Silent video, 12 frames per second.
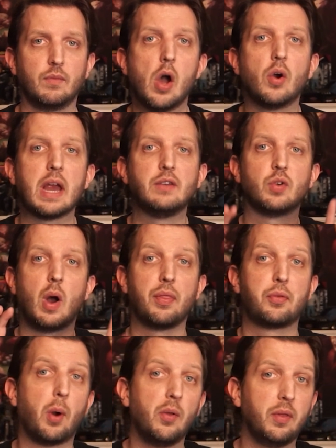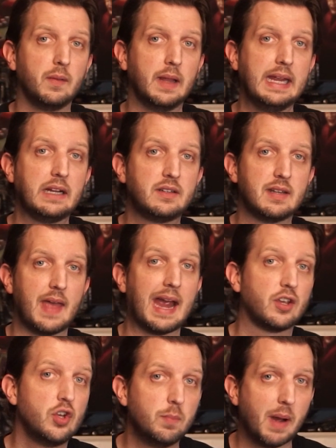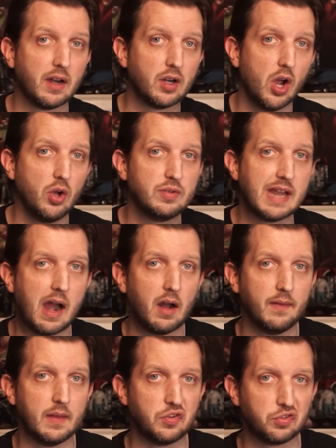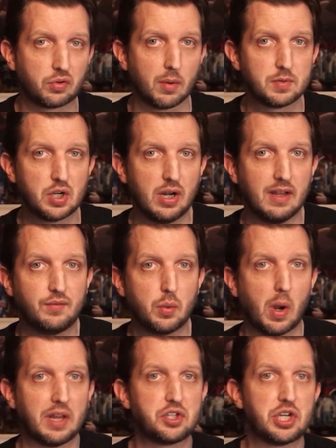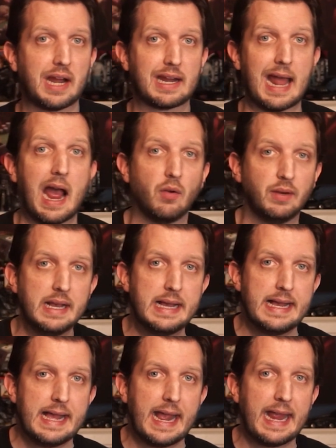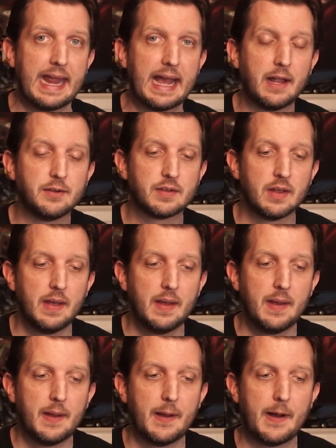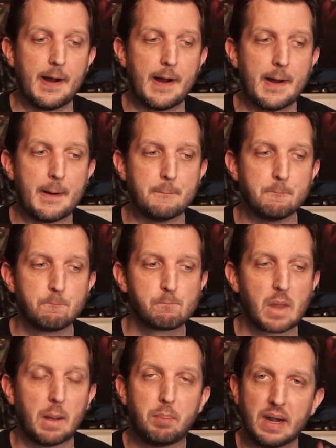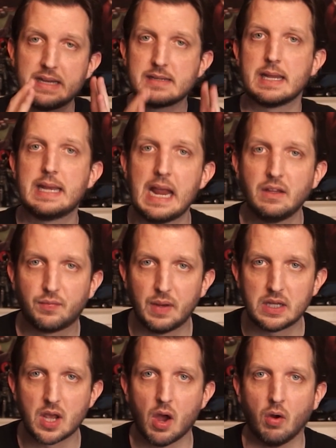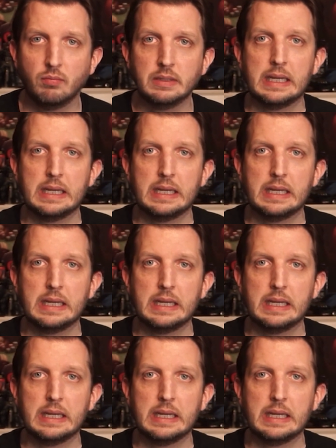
Okay, so I'll throw the link to that coupon code down in the description if you want to check it out. And but in today's video,